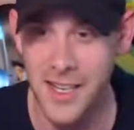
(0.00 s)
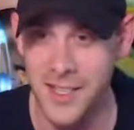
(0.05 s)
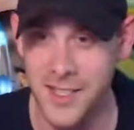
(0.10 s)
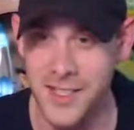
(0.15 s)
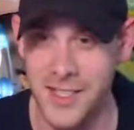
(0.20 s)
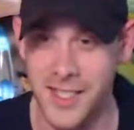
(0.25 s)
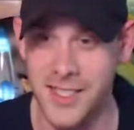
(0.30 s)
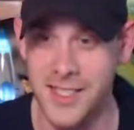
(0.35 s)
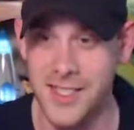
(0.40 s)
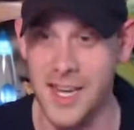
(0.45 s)

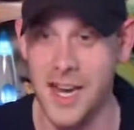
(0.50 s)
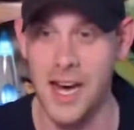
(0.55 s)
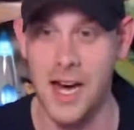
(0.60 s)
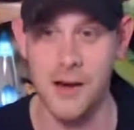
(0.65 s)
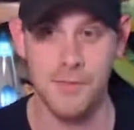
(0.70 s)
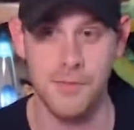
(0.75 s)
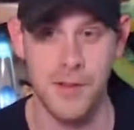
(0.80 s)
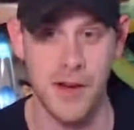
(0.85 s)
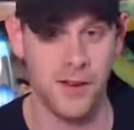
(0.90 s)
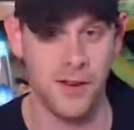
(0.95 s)
since
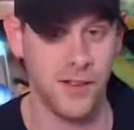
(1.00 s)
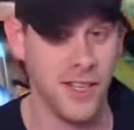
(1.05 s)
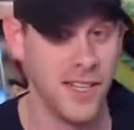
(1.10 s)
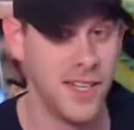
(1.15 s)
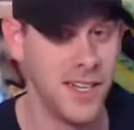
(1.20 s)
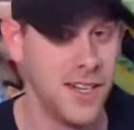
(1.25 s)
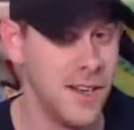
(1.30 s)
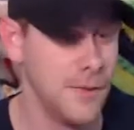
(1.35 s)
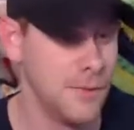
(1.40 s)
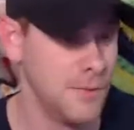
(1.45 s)

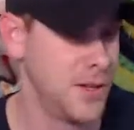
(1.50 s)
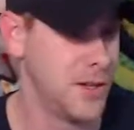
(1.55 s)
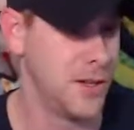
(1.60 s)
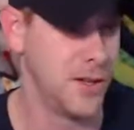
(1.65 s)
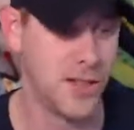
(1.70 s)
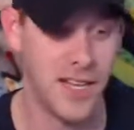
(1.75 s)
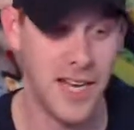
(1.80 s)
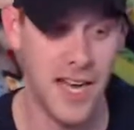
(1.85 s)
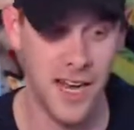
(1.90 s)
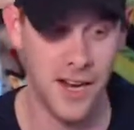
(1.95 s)
apparently
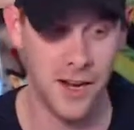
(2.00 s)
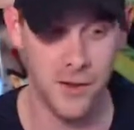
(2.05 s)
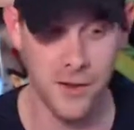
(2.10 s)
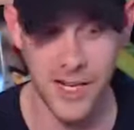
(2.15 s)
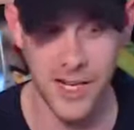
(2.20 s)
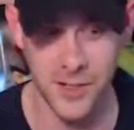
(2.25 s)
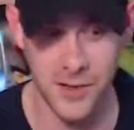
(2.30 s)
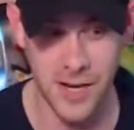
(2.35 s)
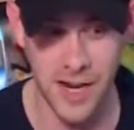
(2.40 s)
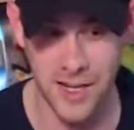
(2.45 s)

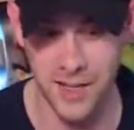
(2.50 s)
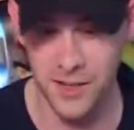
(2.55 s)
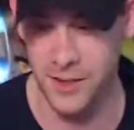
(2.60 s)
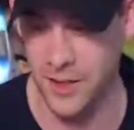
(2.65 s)
Noladad08 Dragon